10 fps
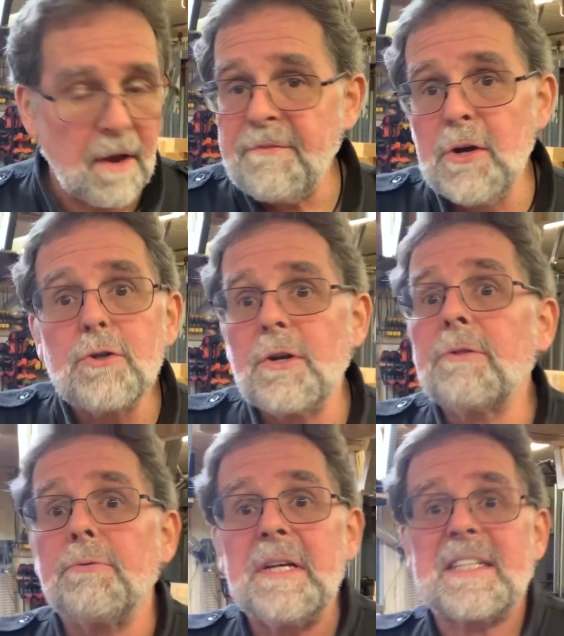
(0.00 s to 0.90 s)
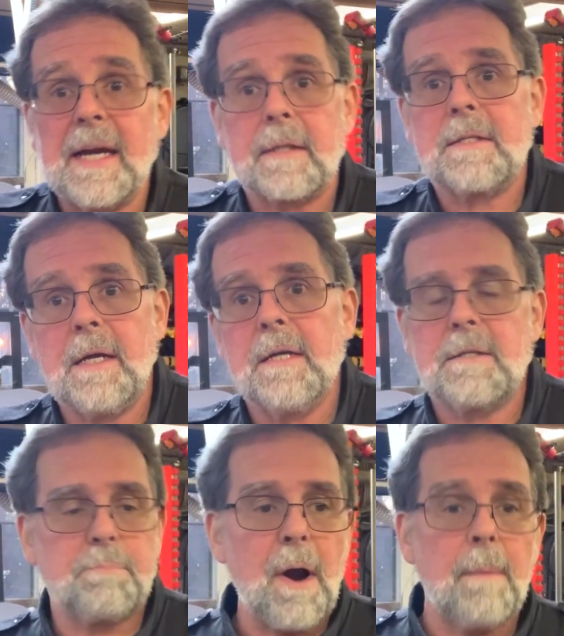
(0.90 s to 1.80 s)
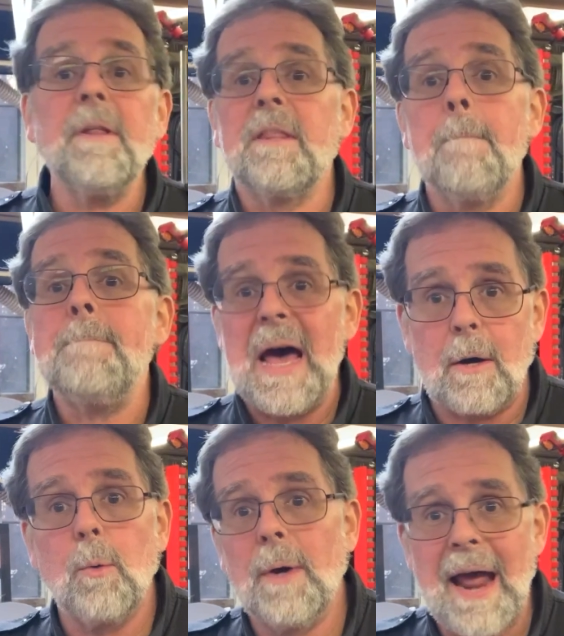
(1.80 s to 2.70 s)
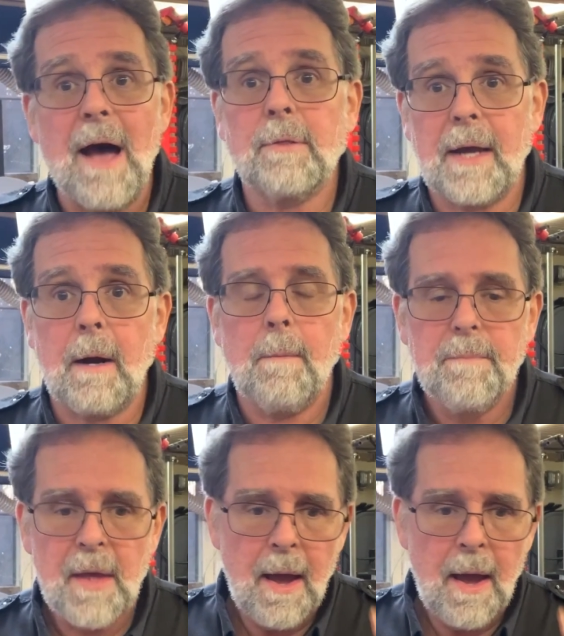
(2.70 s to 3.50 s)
Fusion 360 is probably the better one out there,